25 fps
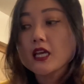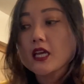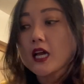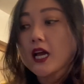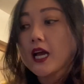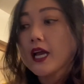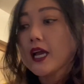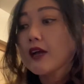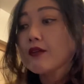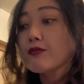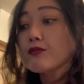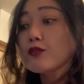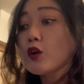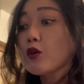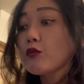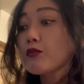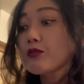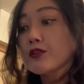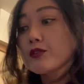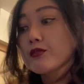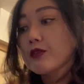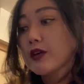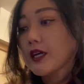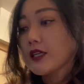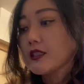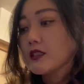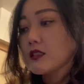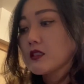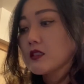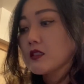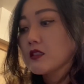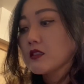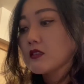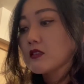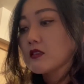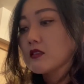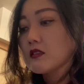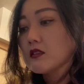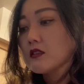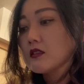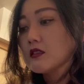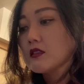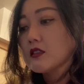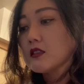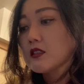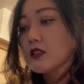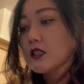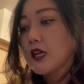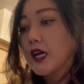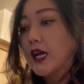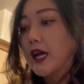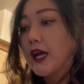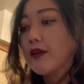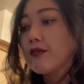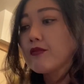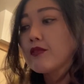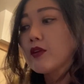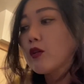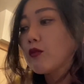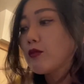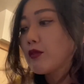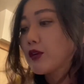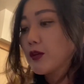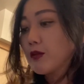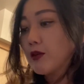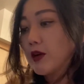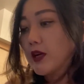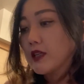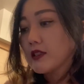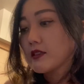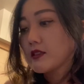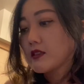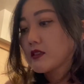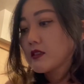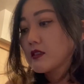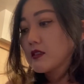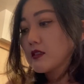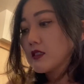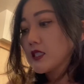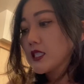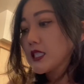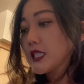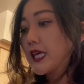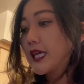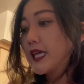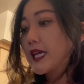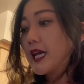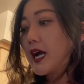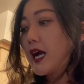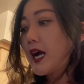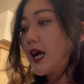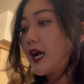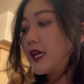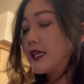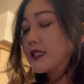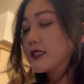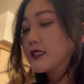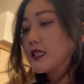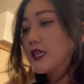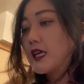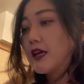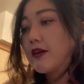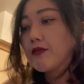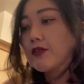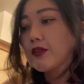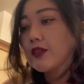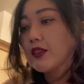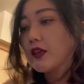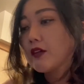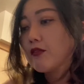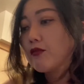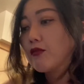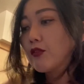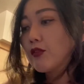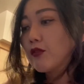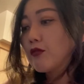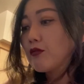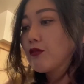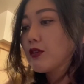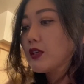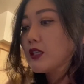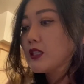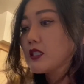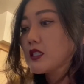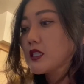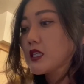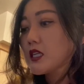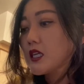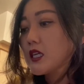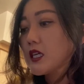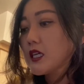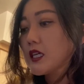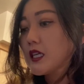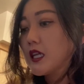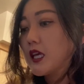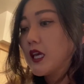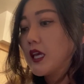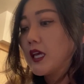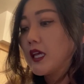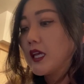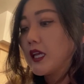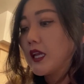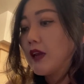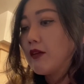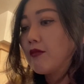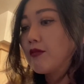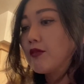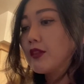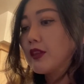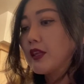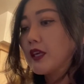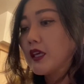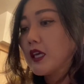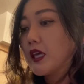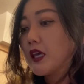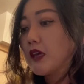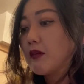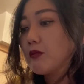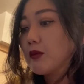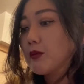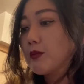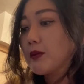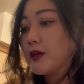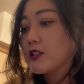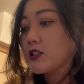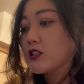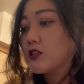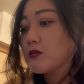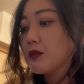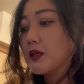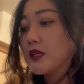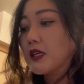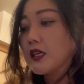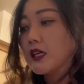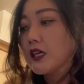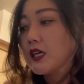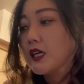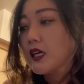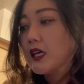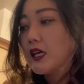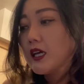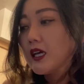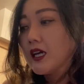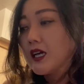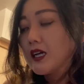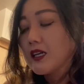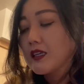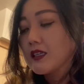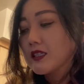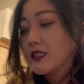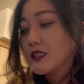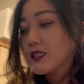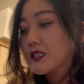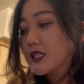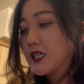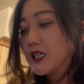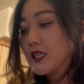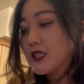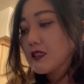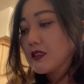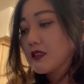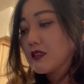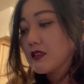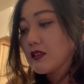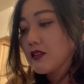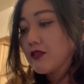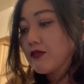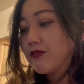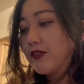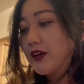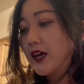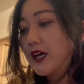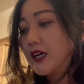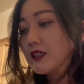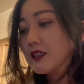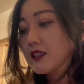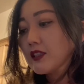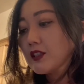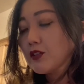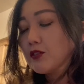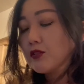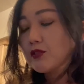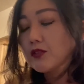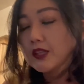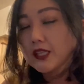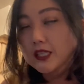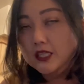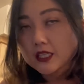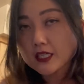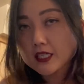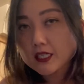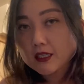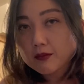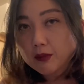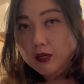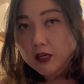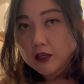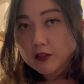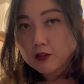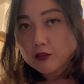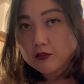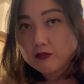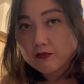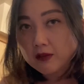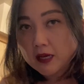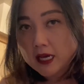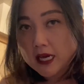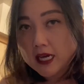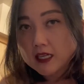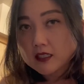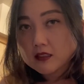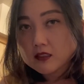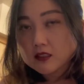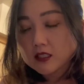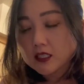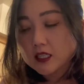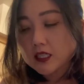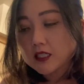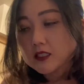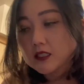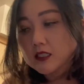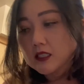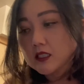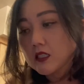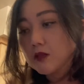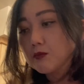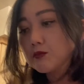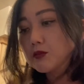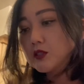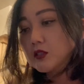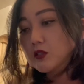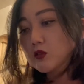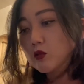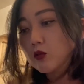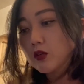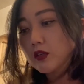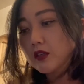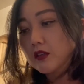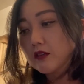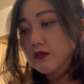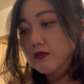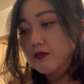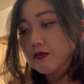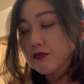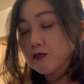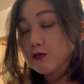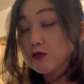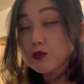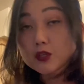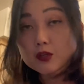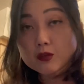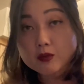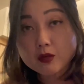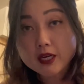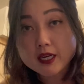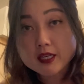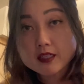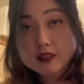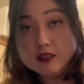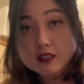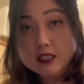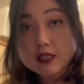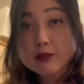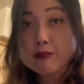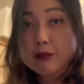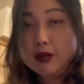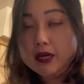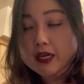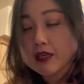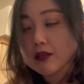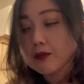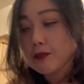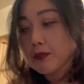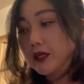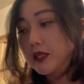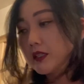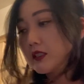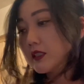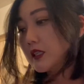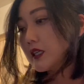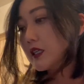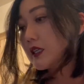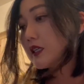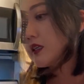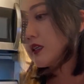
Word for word: I have no regrets. I have no regrets. Like, I did everything for a reason, and everything came about to be. It's like, the fact that you're thinking about your past, it's some sort of regret, in my opinion.